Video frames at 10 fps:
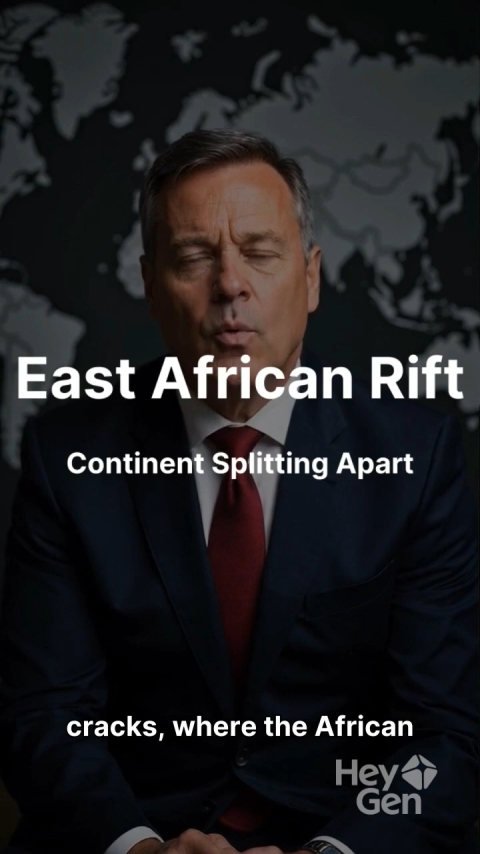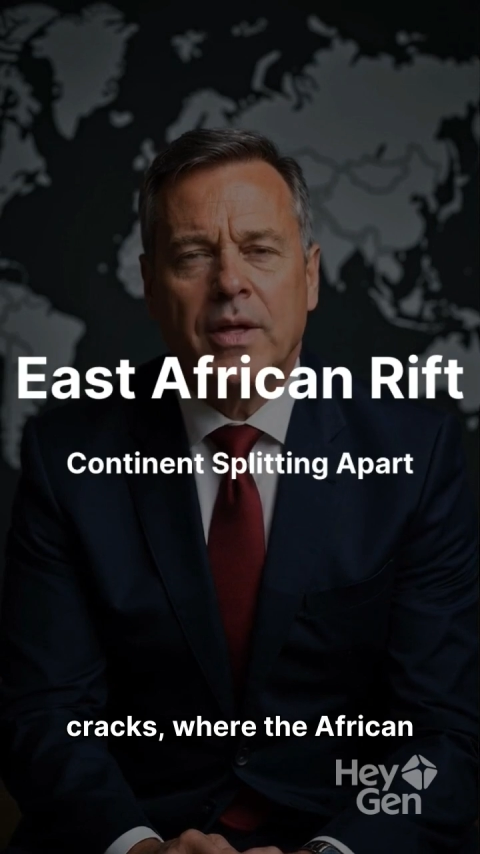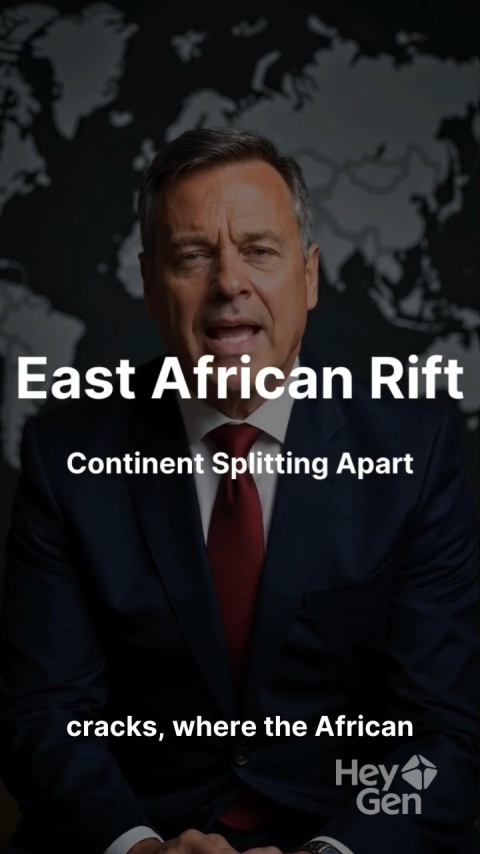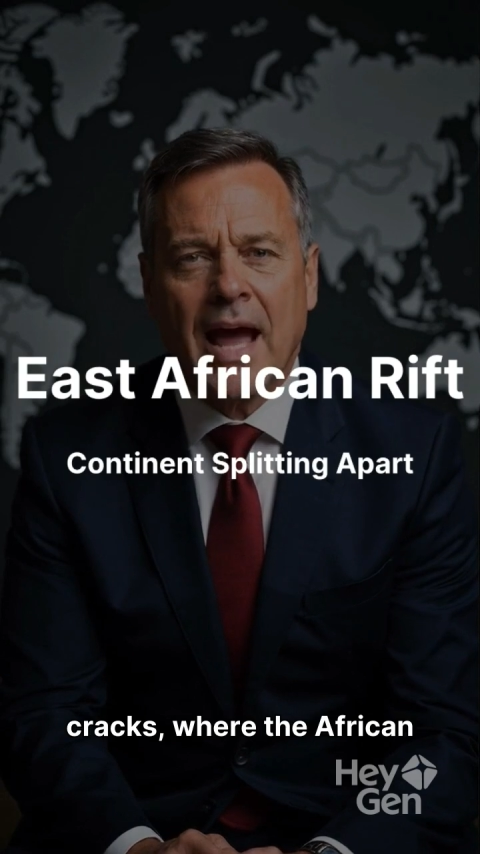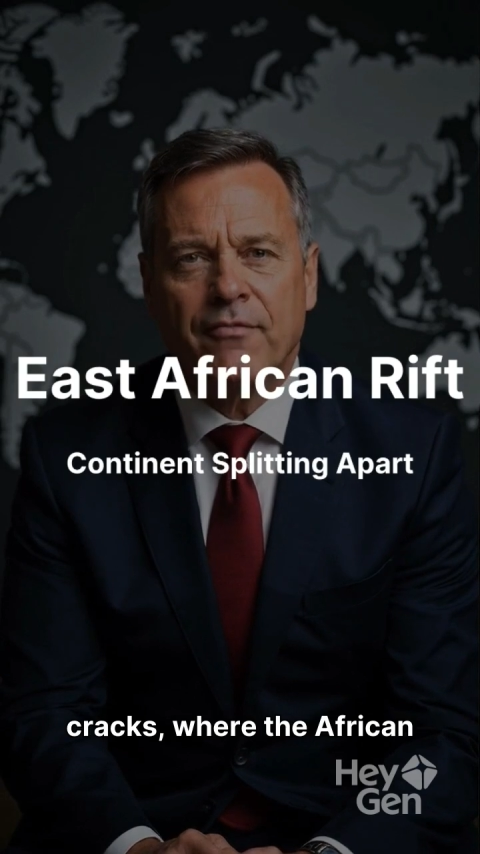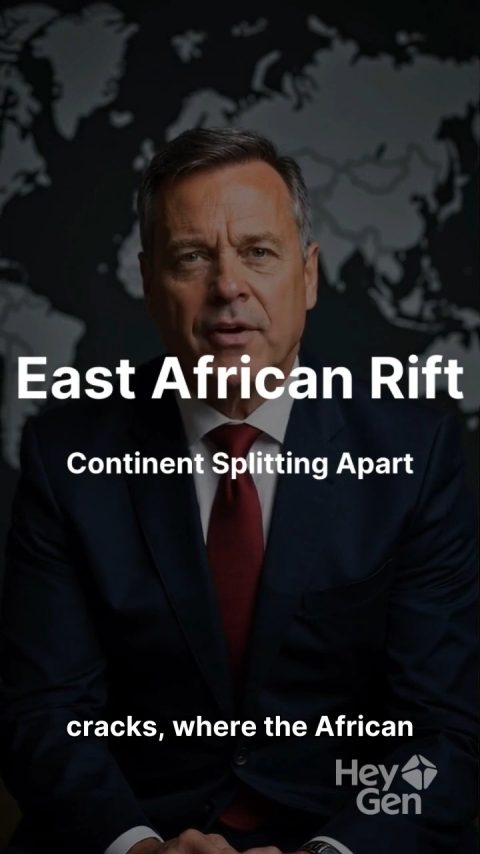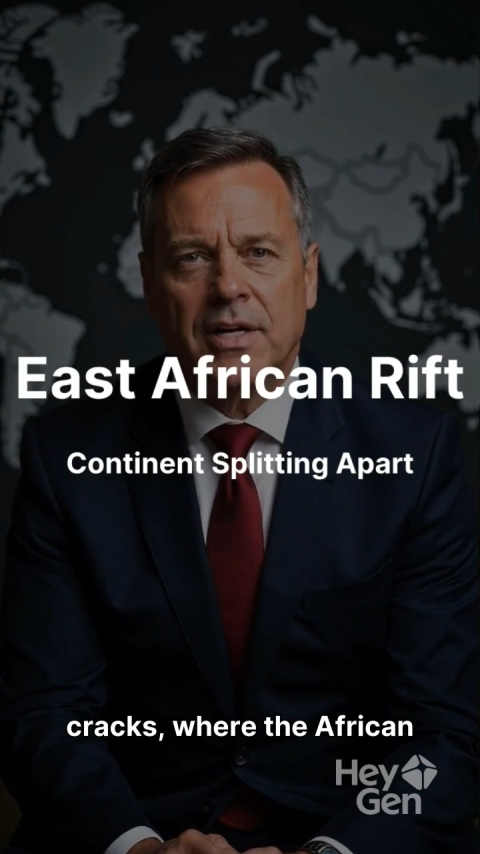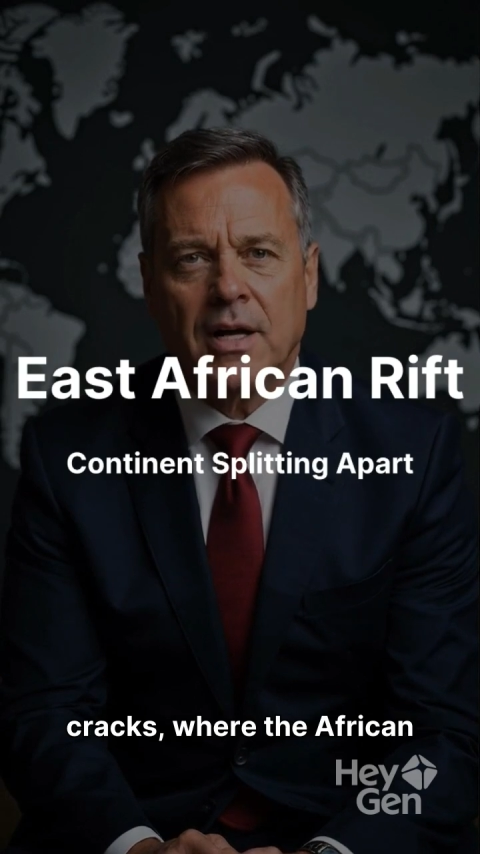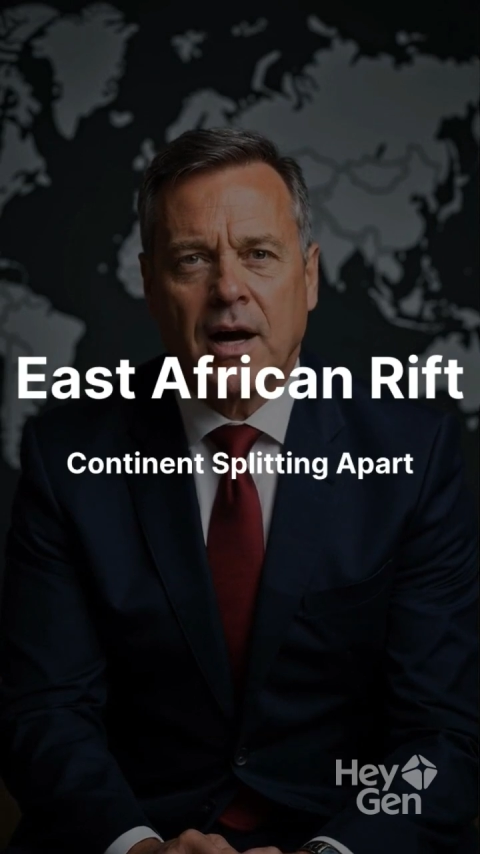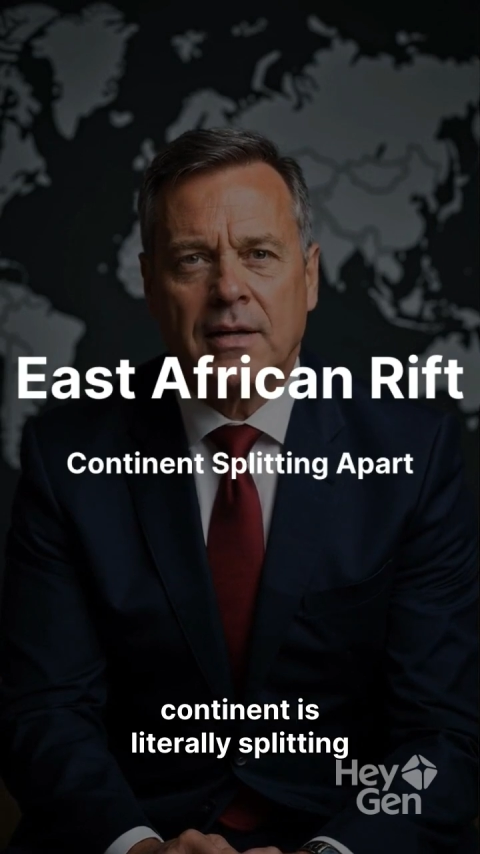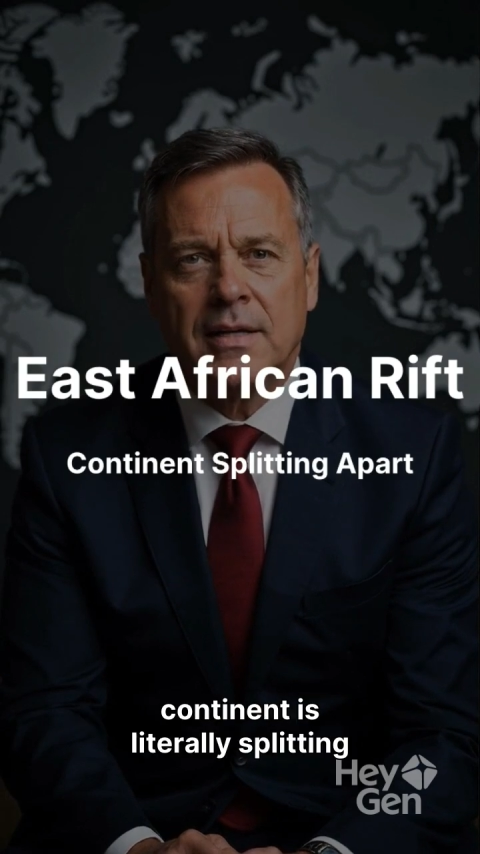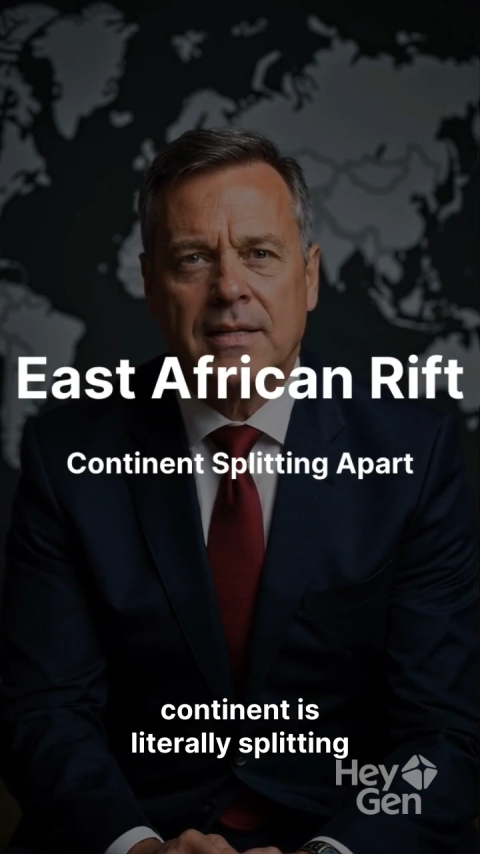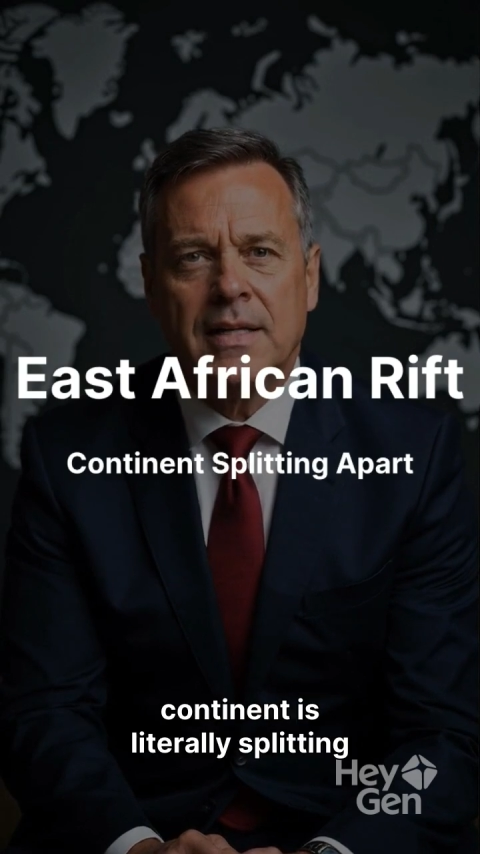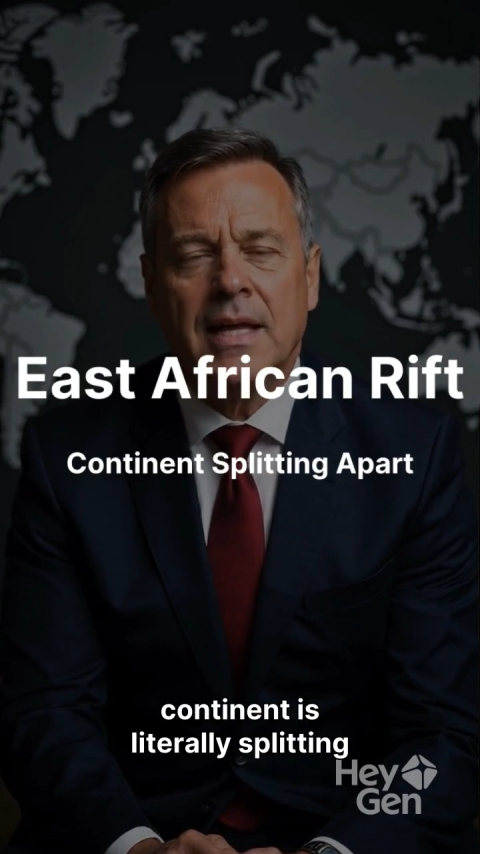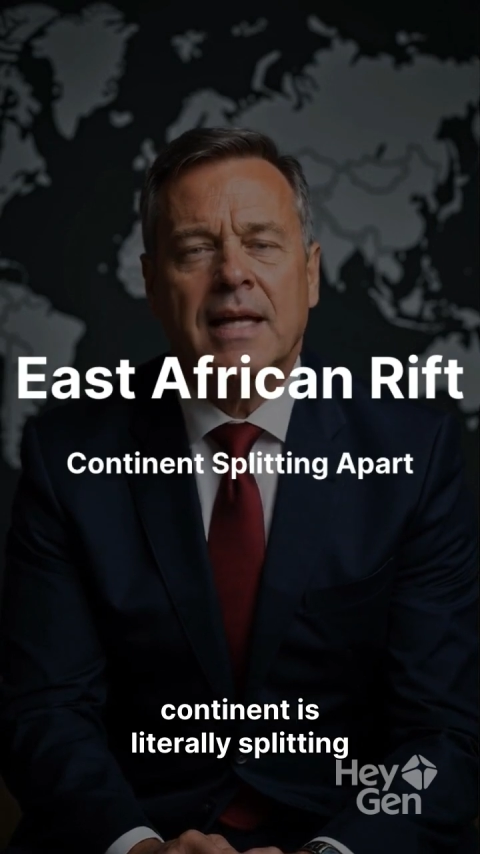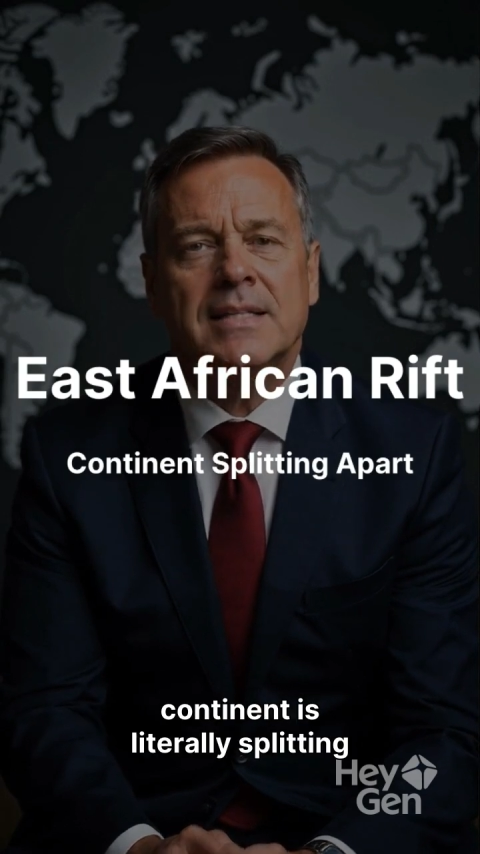where the African continent